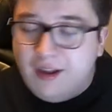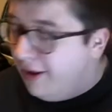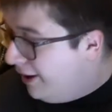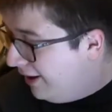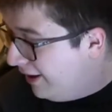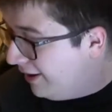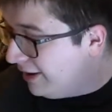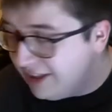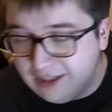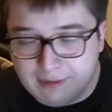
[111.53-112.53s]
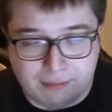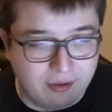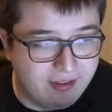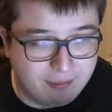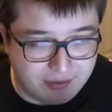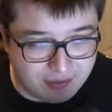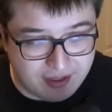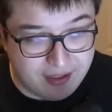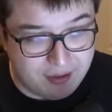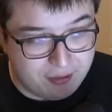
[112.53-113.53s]
Let me breathe. I'm still
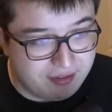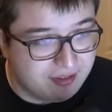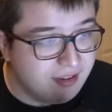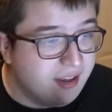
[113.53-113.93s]
kind of nervous.